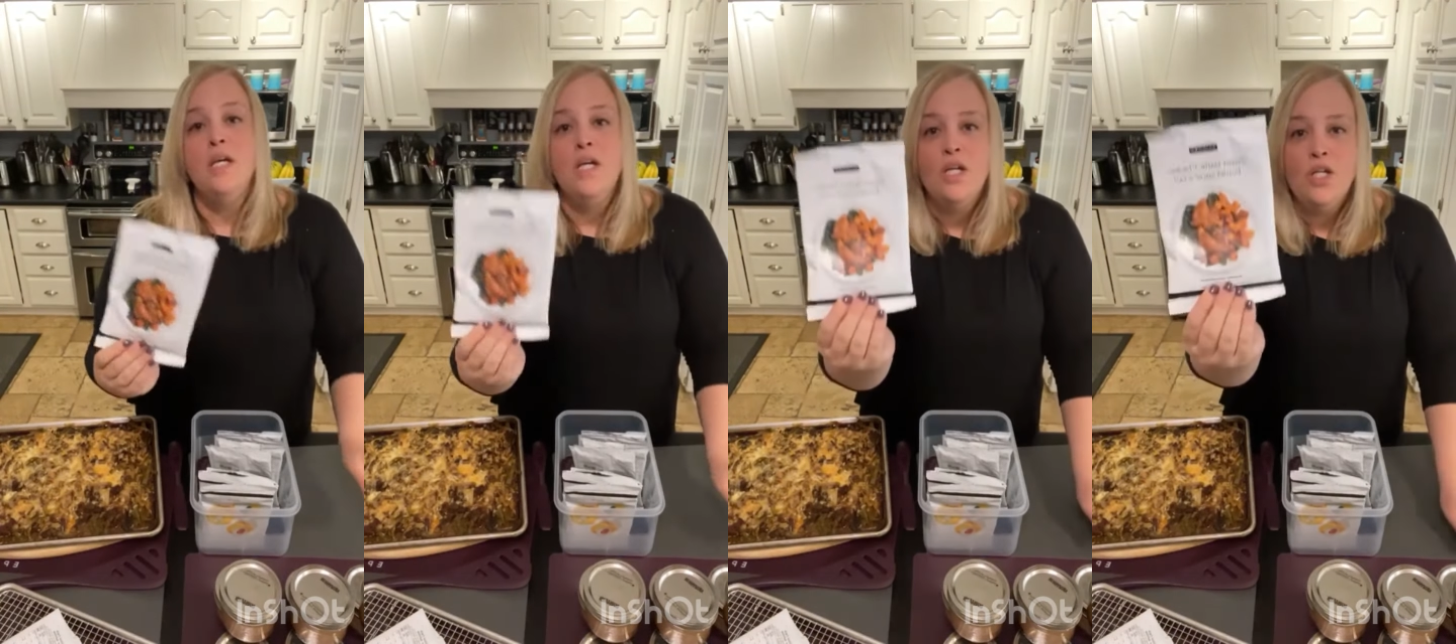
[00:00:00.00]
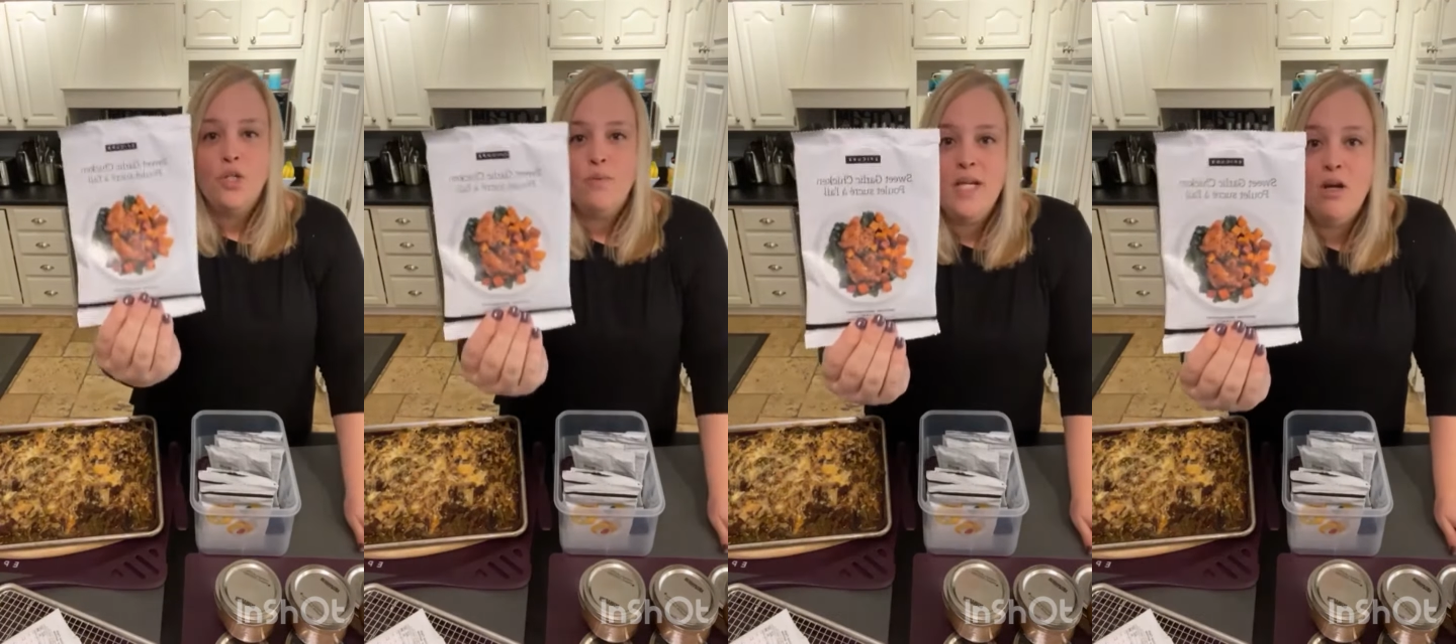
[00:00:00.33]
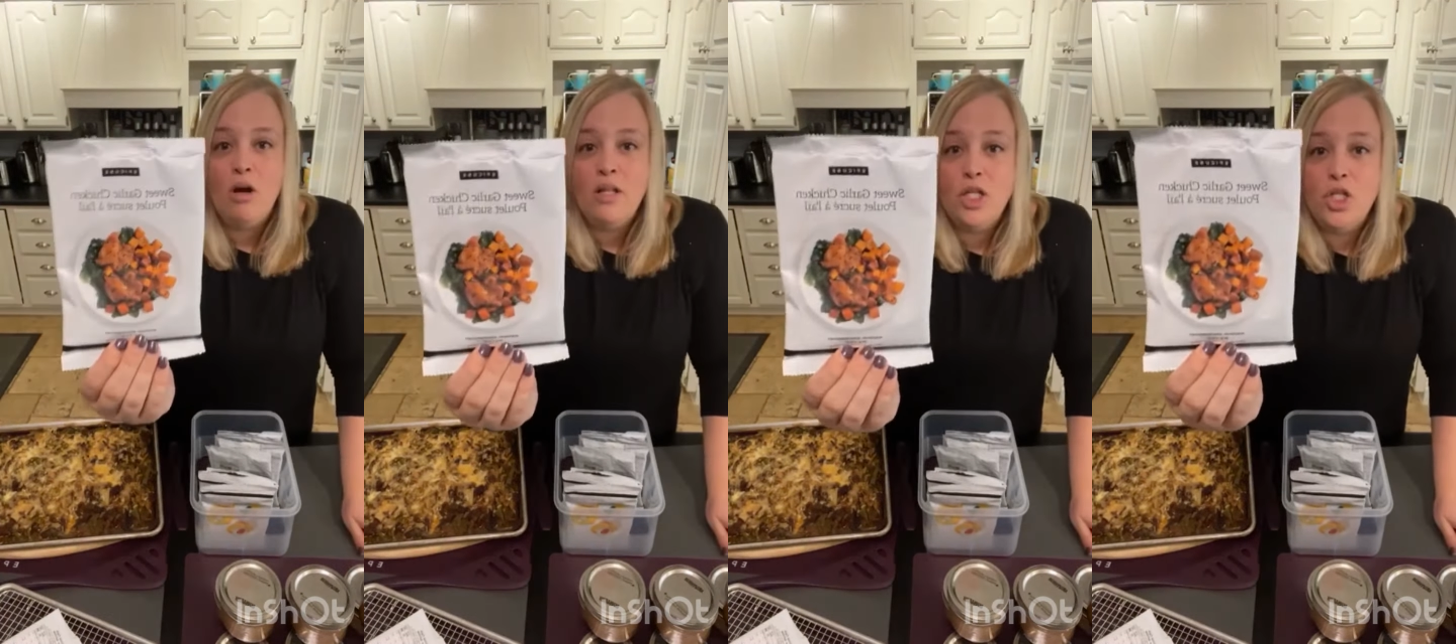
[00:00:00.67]
Sweet
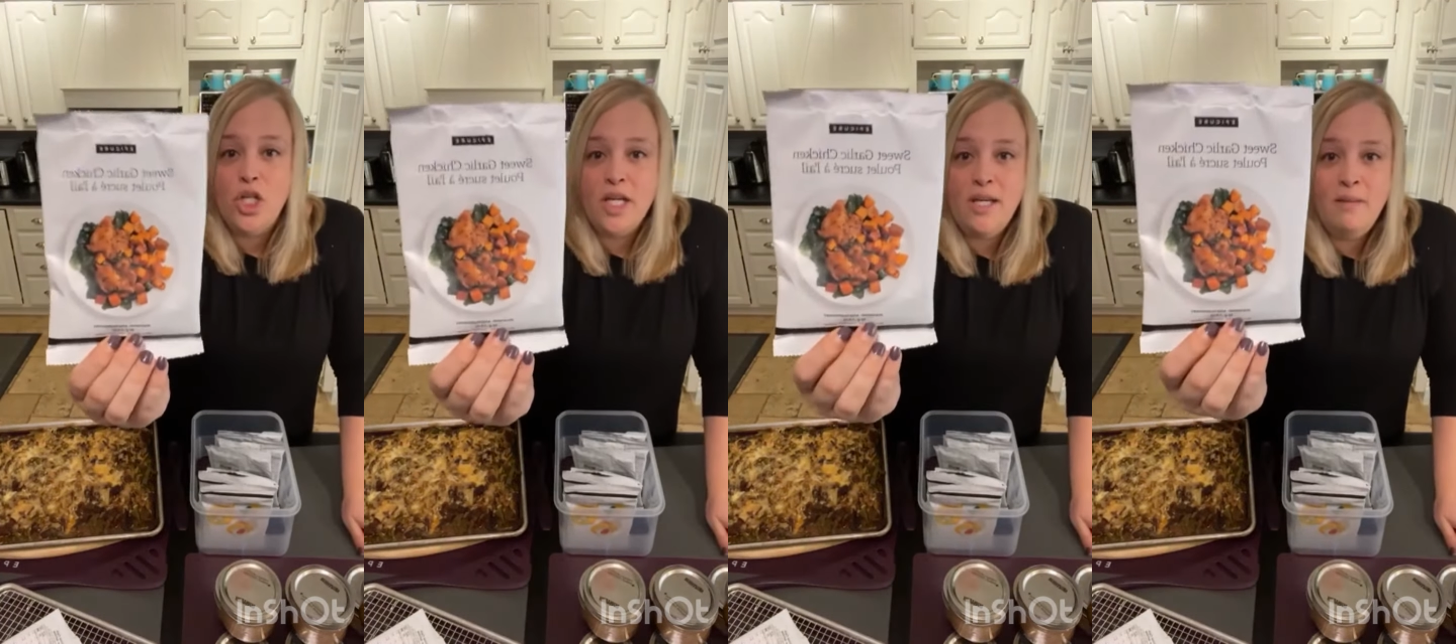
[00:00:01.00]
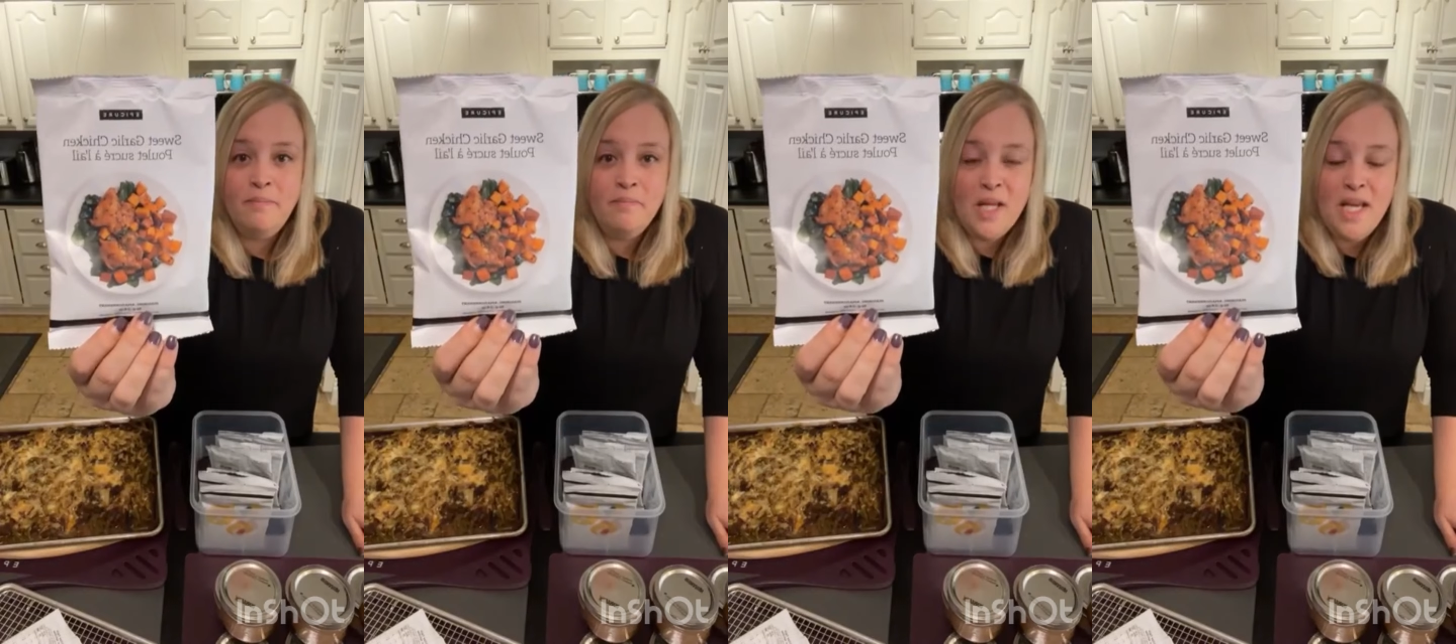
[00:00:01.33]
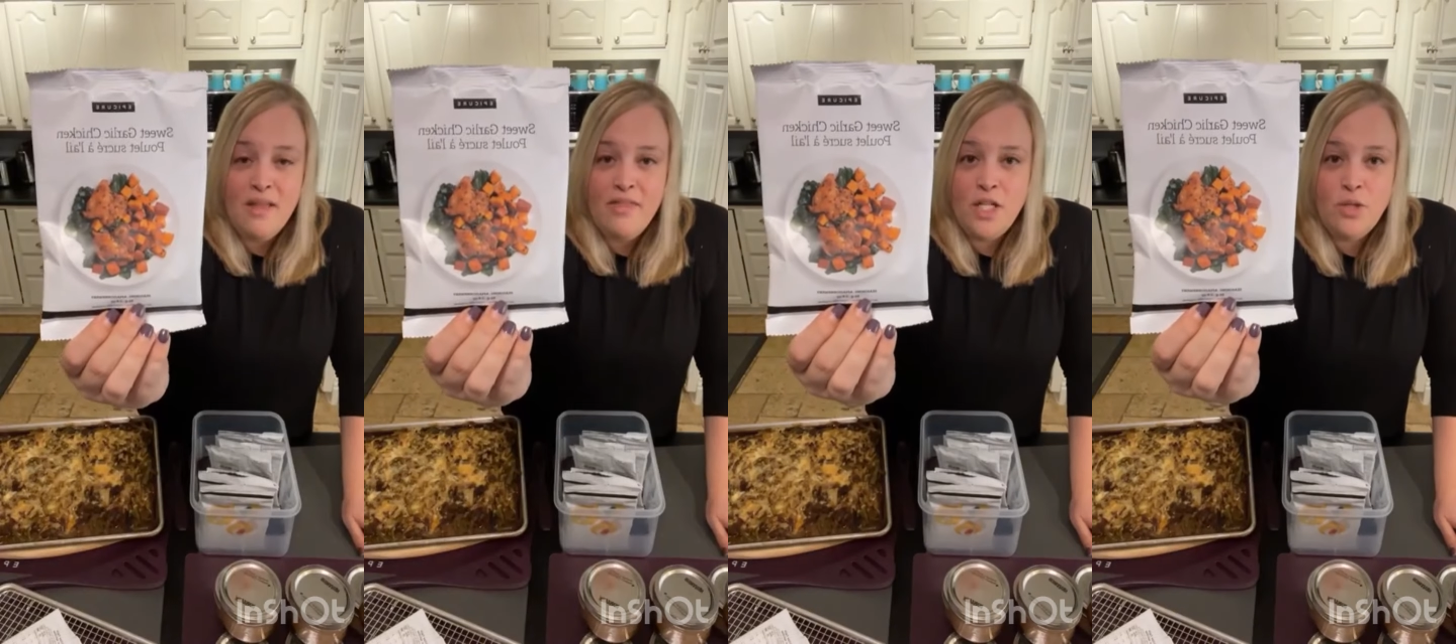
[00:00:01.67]
garlic chicken.
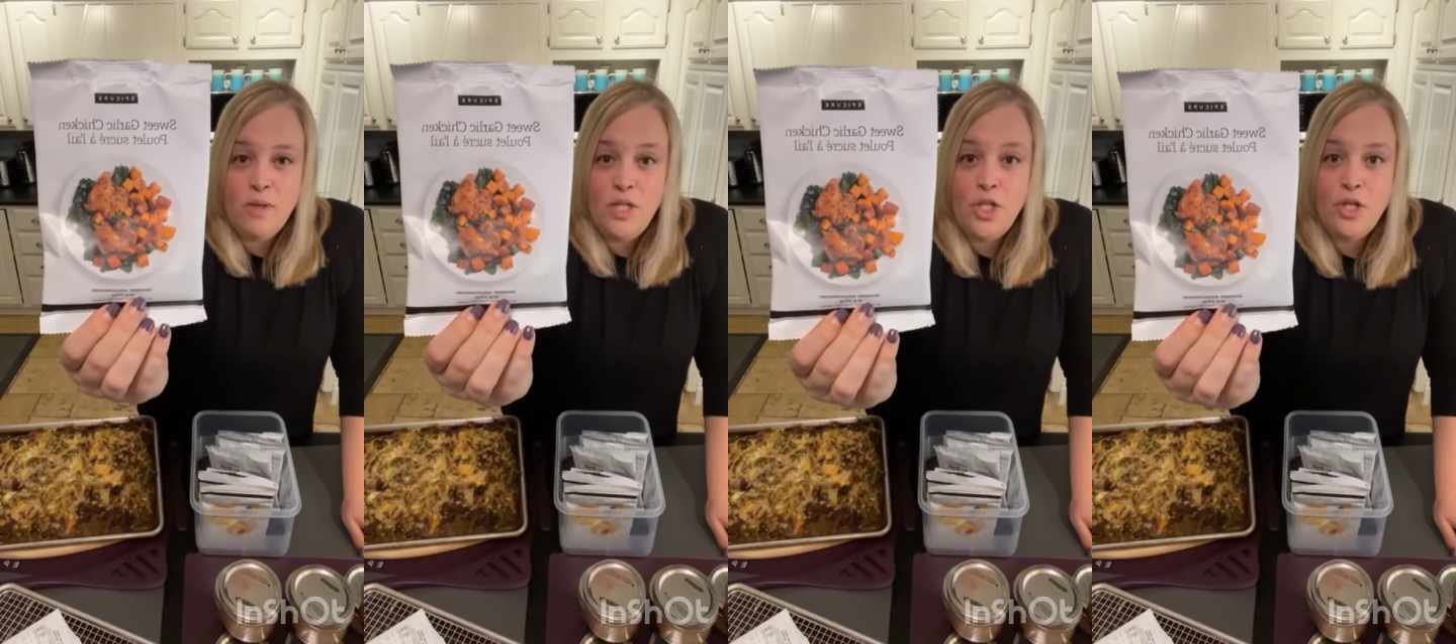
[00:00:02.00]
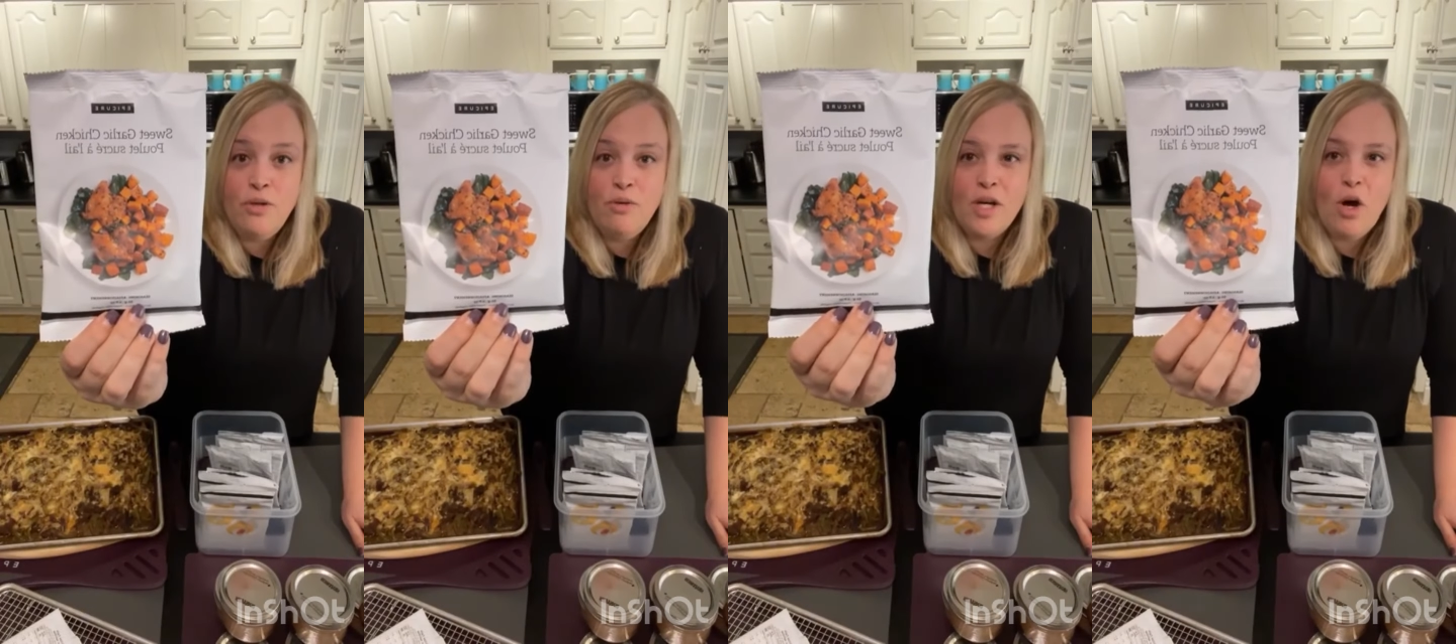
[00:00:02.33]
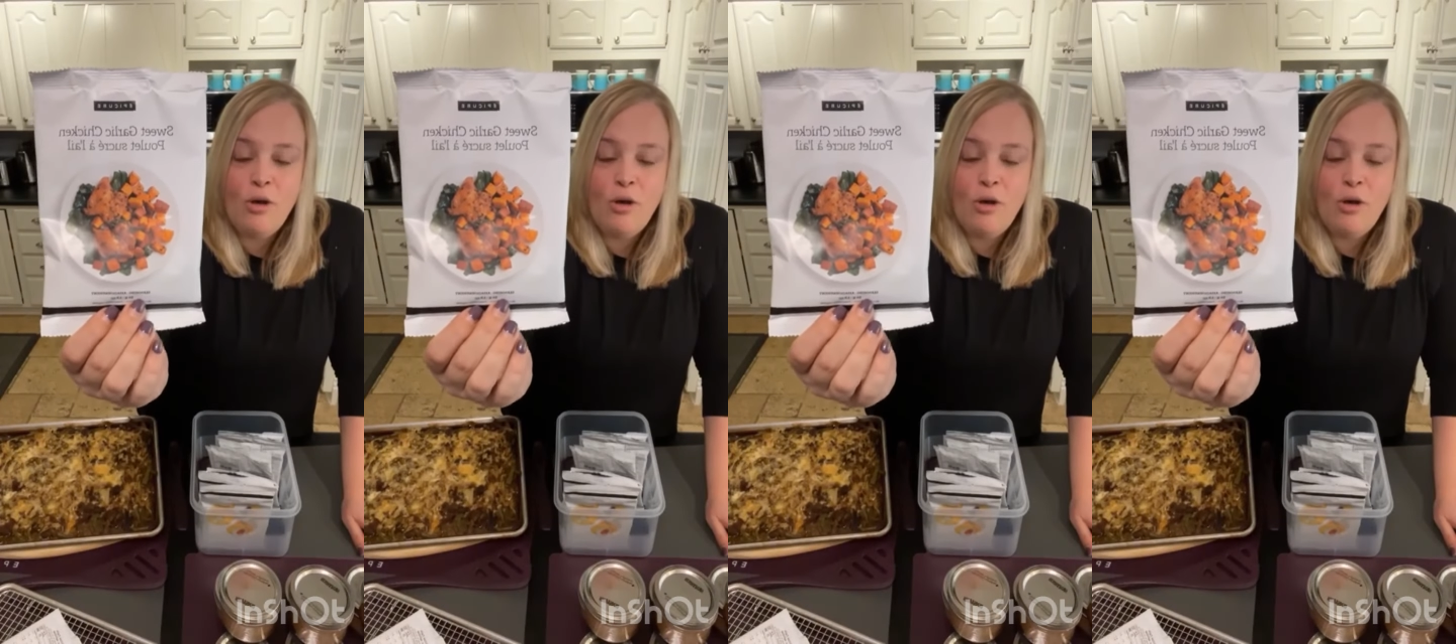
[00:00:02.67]
This one too,